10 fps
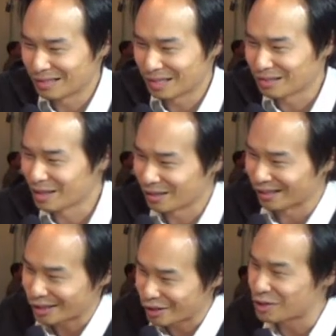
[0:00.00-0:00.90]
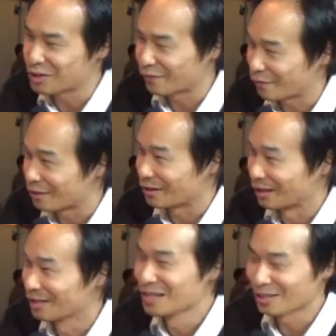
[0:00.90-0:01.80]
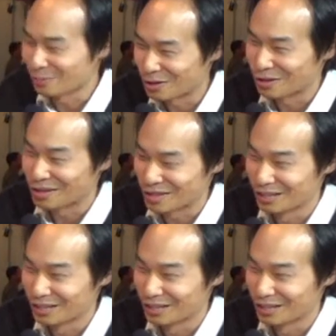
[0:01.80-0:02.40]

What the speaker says: they needed electricity for the computers.